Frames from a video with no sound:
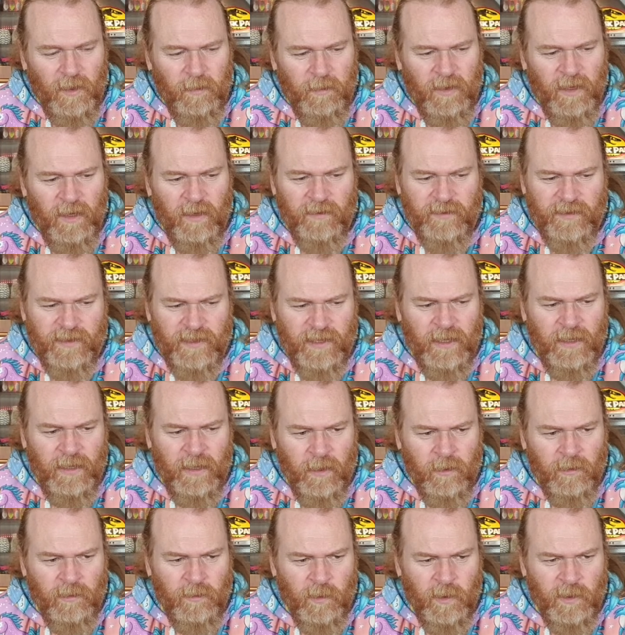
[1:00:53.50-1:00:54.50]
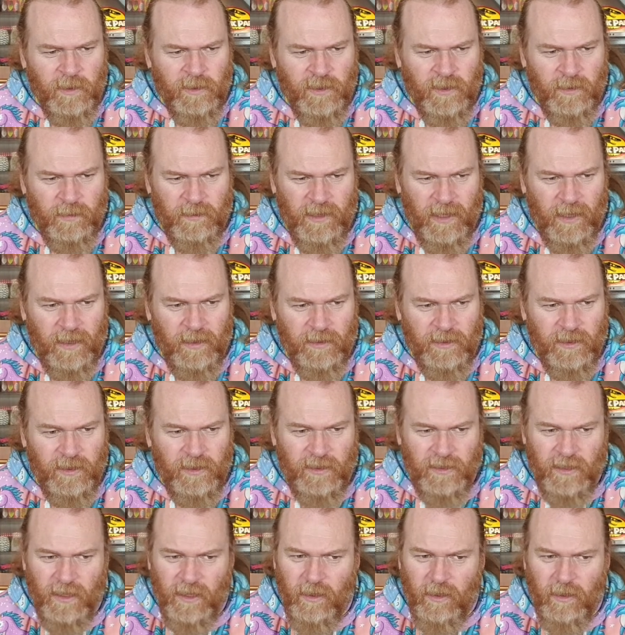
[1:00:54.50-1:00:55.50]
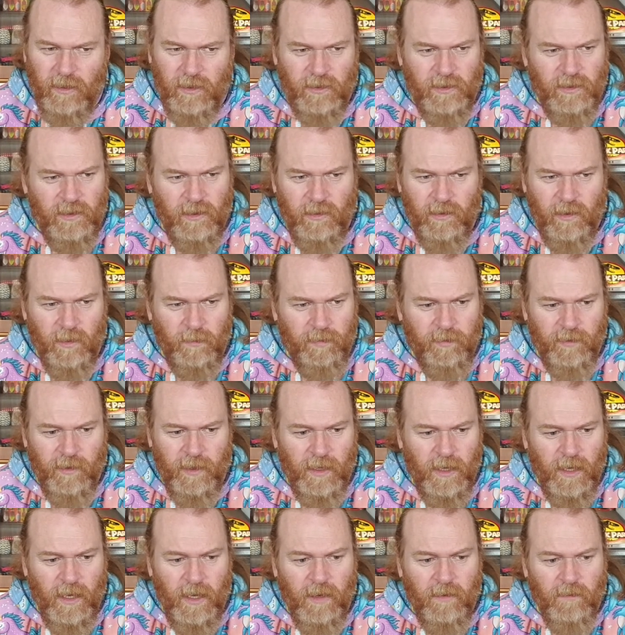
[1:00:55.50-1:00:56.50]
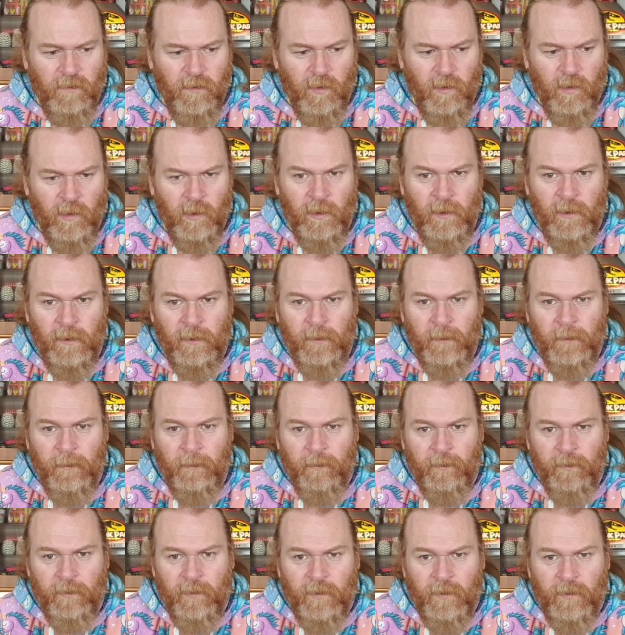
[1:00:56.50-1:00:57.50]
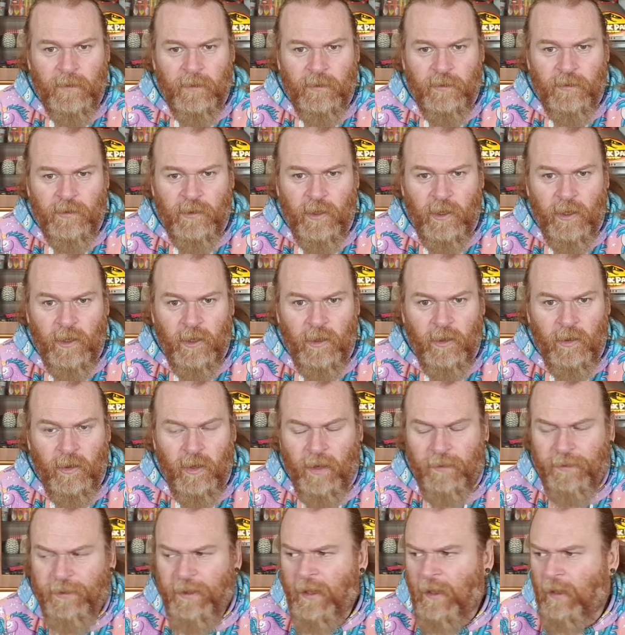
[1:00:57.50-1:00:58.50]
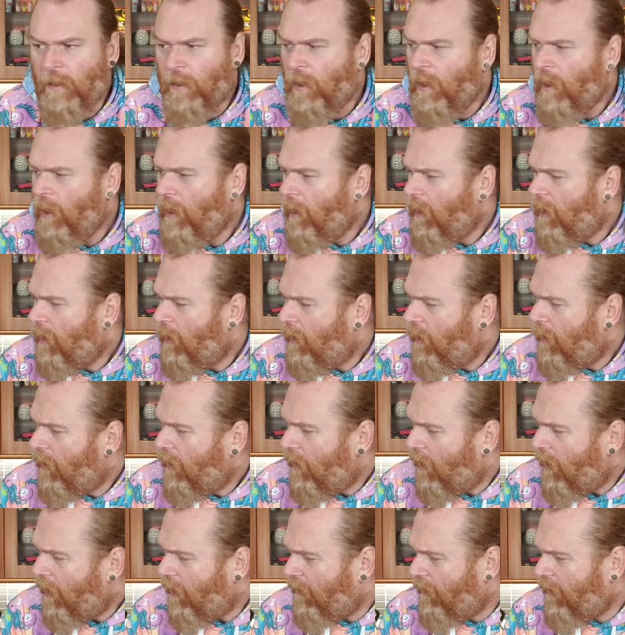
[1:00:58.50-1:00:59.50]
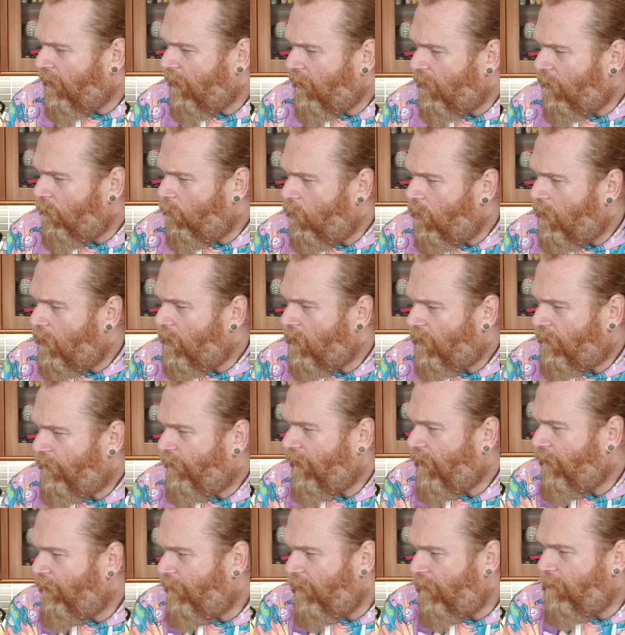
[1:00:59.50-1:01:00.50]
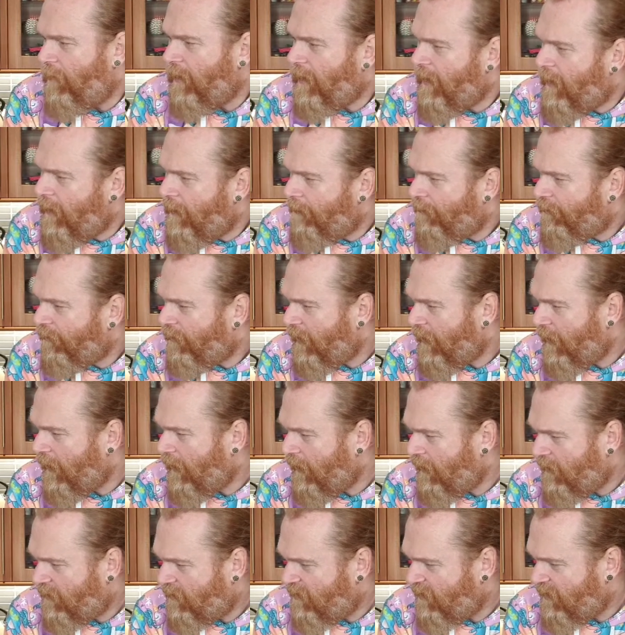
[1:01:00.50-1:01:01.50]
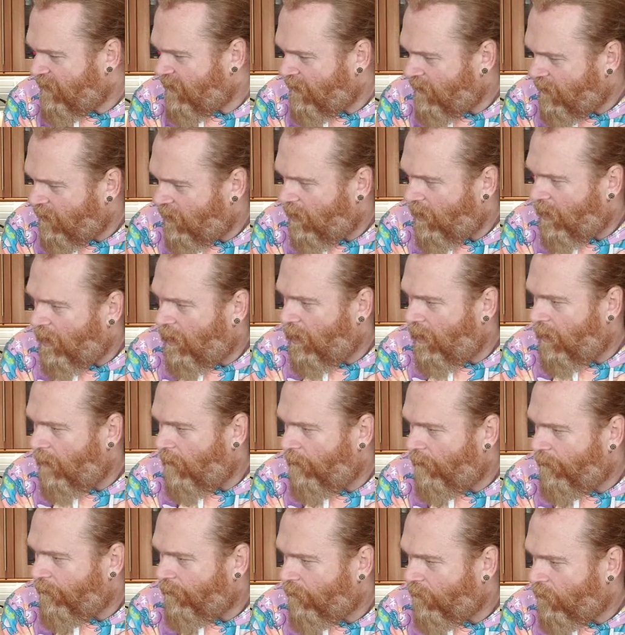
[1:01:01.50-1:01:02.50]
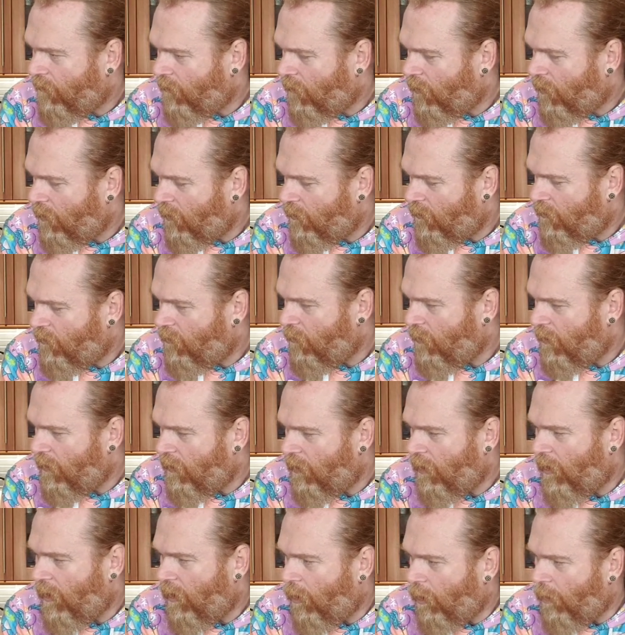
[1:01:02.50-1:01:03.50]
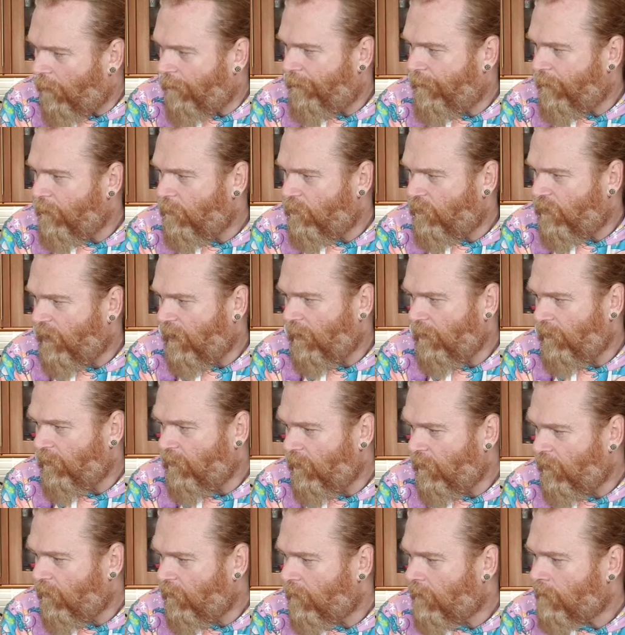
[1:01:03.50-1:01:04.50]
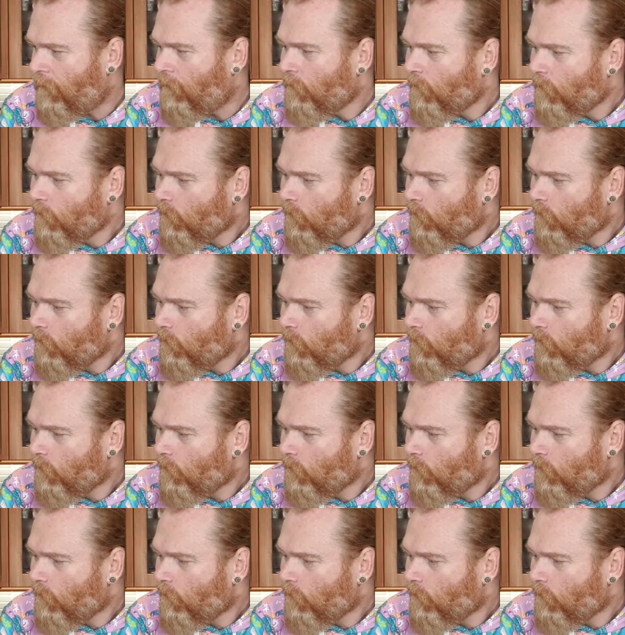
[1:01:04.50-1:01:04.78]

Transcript: I mean, I've seen those one chip challenges. They do look pretty evil. So I think the worst thing for me eating, doing like hot food challenges